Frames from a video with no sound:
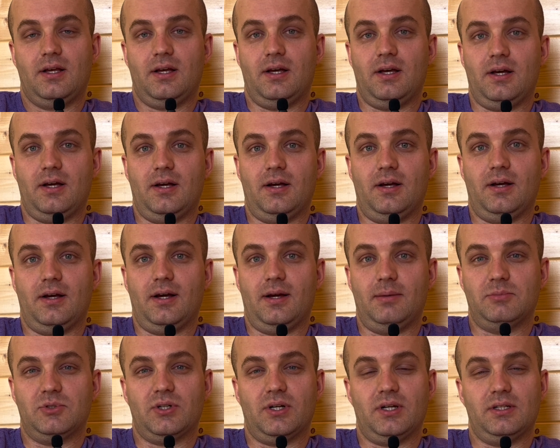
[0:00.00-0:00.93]

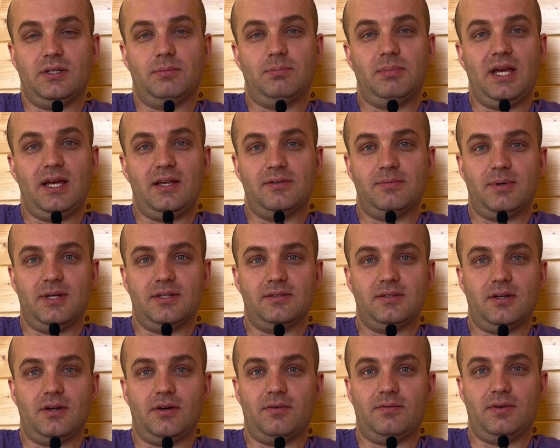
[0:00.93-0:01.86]
I'm trying to pace
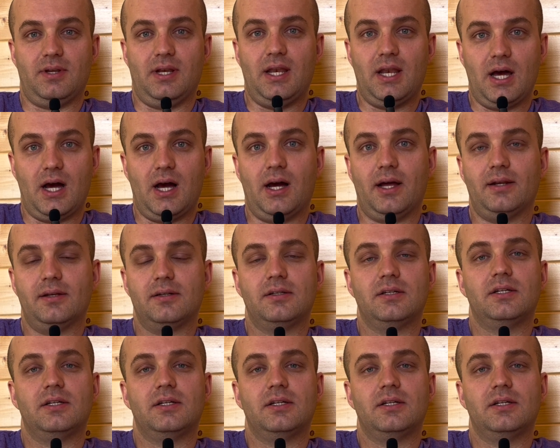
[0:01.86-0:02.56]
myself and not